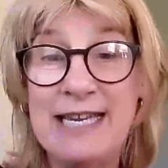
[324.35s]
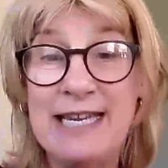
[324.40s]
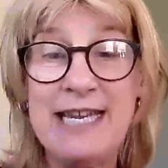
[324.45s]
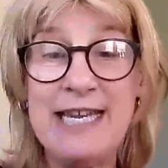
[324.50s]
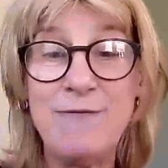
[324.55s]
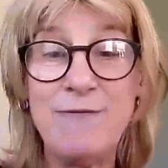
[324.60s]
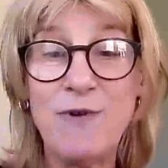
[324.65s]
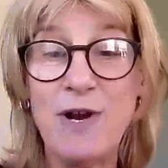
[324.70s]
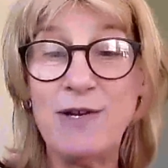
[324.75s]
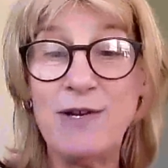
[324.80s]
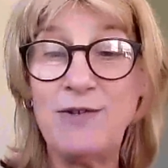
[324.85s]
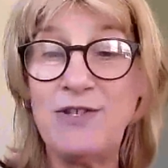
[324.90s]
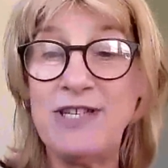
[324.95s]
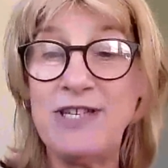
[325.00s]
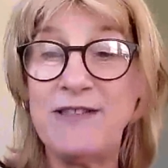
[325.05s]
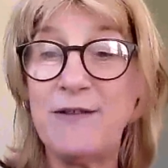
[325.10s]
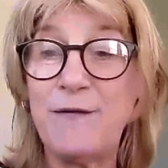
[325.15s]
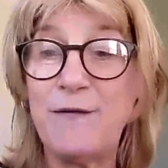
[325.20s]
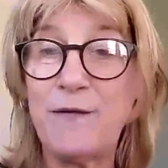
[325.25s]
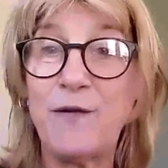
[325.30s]
He wrote
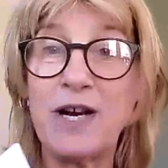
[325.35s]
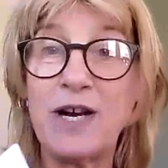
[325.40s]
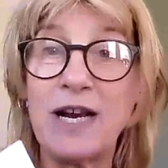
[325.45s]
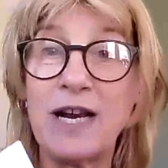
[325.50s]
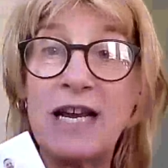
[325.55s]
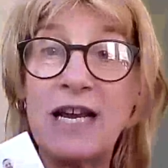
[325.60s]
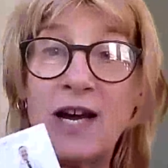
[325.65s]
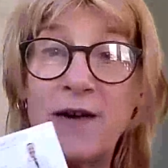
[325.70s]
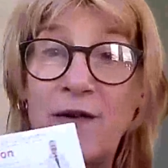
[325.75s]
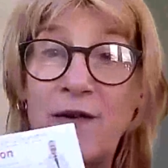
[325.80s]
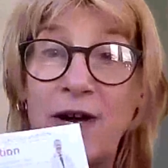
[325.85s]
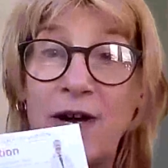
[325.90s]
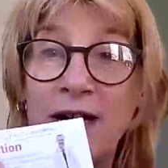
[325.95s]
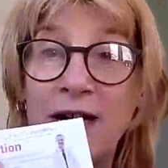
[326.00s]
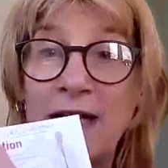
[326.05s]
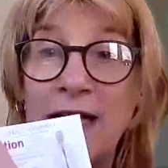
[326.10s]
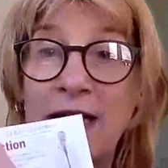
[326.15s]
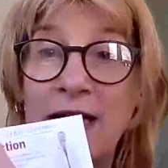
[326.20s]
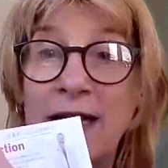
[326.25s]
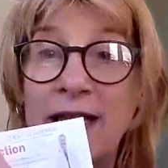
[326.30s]
in the front
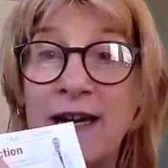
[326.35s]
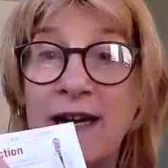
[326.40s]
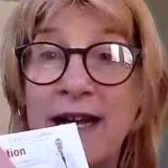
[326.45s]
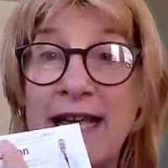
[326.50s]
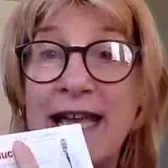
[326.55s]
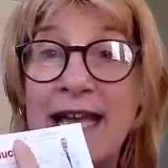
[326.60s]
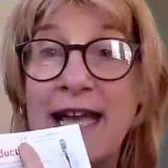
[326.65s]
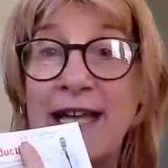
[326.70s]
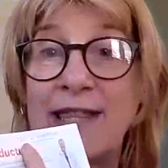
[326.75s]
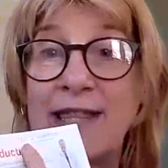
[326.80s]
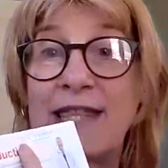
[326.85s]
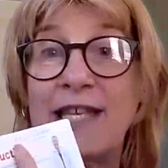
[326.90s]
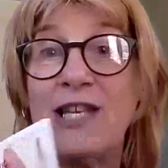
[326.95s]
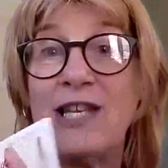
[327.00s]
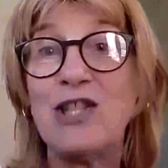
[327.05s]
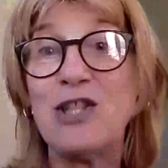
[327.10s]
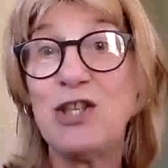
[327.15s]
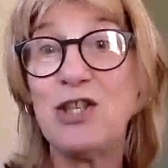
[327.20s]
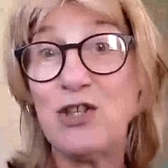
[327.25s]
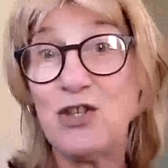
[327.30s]
cover that I had
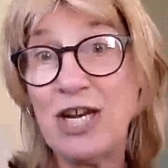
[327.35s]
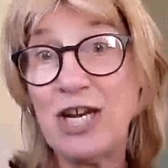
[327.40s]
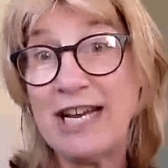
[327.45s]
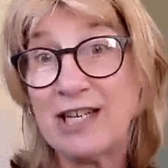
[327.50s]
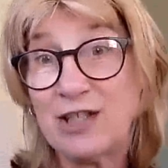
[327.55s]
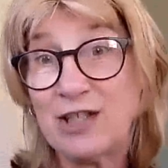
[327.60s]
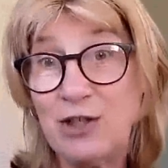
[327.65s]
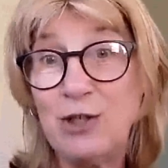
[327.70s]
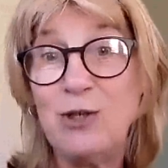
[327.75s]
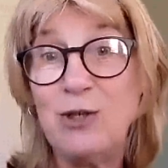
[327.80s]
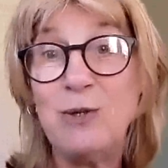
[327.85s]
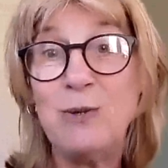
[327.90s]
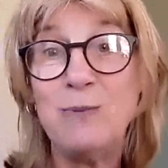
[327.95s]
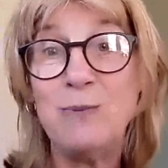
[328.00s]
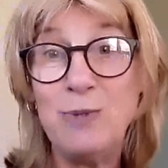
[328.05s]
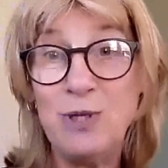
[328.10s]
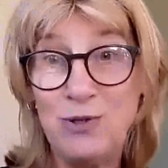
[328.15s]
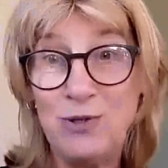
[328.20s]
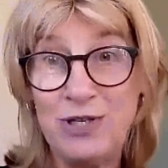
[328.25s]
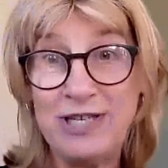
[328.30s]
the
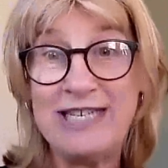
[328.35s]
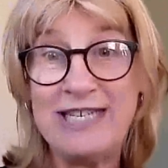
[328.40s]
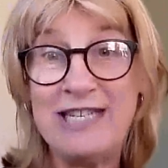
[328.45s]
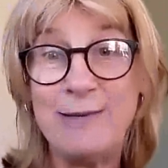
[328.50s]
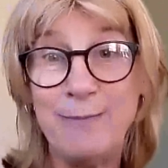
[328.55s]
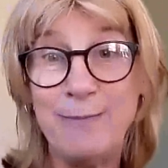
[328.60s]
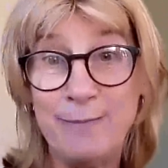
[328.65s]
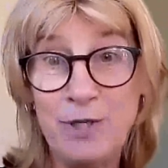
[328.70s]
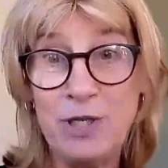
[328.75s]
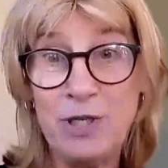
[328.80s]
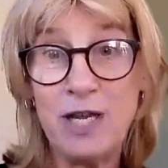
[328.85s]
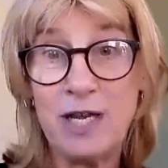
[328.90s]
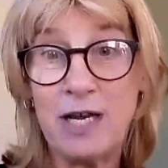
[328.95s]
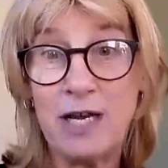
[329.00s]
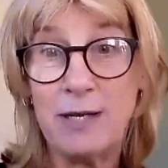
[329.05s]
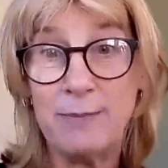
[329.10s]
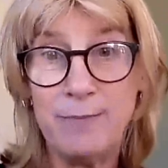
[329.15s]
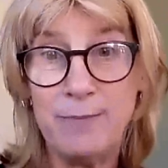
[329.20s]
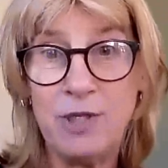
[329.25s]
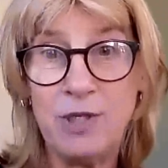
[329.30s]

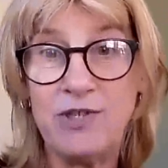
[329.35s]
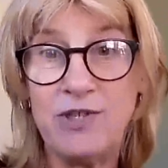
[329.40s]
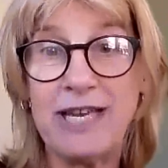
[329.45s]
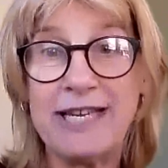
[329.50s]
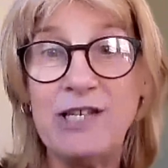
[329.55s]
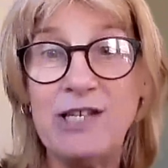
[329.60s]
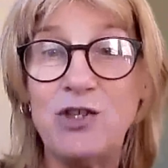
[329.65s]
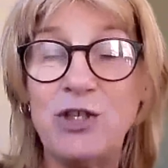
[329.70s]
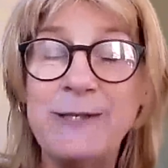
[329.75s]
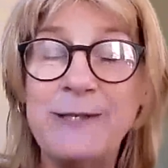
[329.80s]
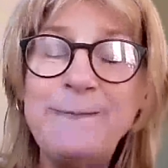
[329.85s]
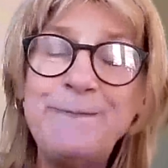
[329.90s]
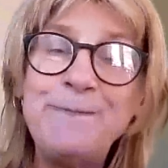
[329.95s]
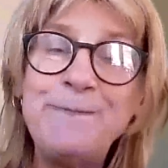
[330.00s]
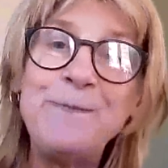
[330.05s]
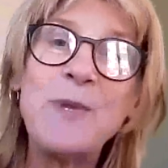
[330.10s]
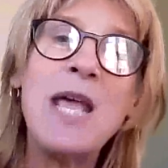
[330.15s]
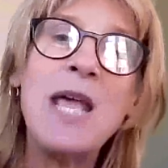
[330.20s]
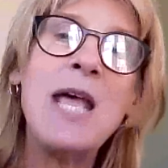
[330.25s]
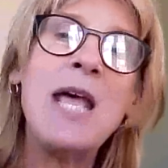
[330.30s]
JAK2 mutation.
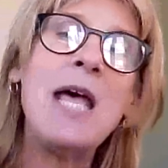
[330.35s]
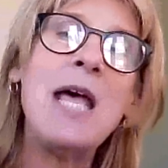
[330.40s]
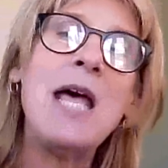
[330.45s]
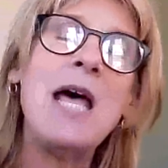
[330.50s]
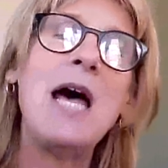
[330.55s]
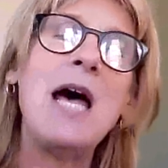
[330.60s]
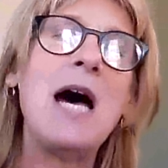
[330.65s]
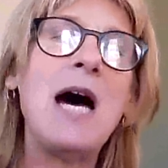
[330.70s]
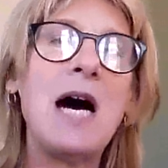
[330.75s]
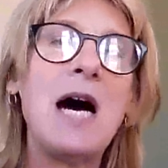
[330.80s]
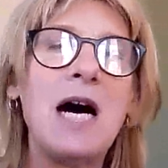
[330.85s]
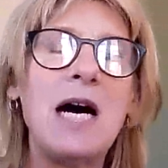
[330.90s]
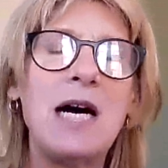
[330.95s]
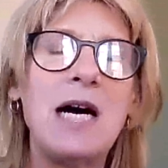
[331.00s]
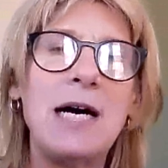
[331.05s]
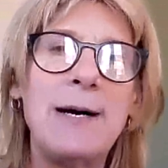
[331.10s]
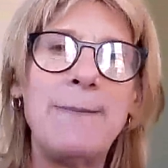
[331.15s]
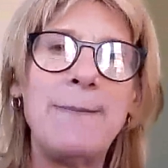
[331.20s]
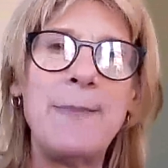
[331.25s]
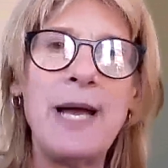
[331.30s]

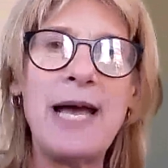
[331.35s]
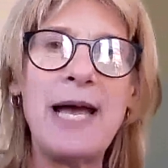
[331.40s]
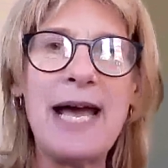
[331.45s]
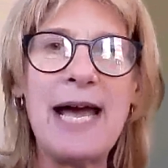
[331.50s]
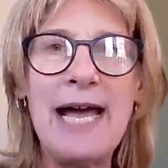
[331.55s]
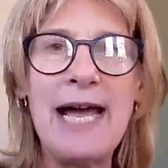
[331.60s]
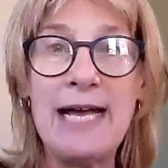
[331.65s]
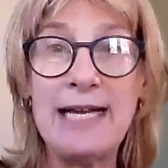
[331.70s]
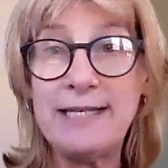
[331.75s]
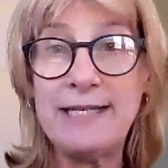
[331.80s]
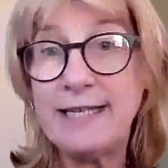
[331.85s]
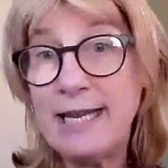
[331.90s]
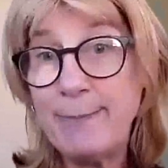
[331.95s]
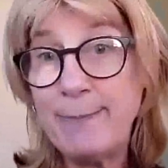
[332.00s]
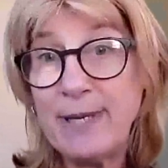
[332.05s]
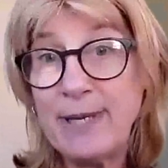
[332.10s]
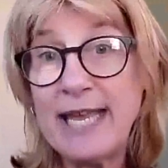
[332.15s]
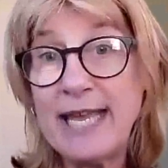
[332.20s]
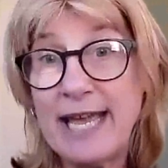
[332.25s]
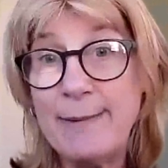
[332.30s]
And it
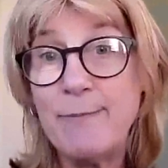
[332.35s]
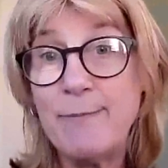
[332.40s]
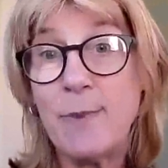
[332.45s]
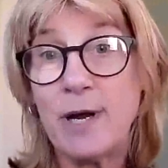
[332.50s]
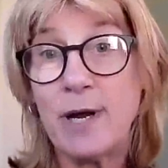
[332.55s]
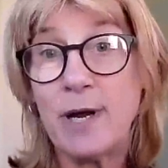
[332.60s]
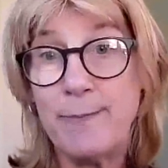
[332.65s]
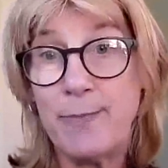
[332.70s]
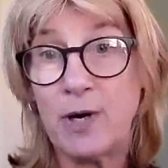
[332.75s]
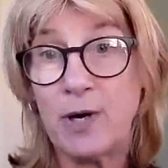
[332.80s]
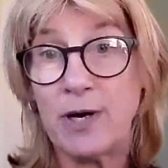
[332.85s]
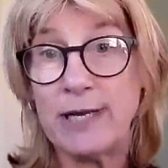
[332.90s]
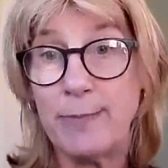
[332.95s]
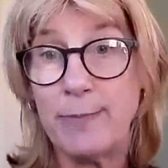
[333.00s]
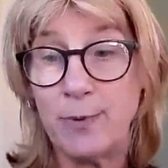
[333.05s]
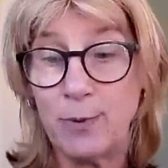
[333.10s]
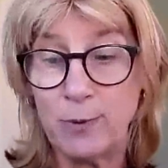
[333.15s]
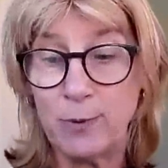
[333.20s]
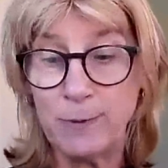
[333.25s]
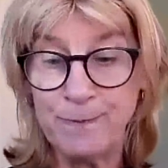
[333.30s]
became my
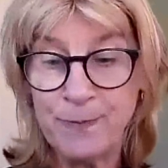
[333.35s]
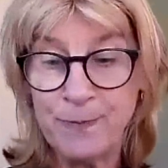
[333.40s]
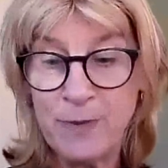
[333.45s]
Bible.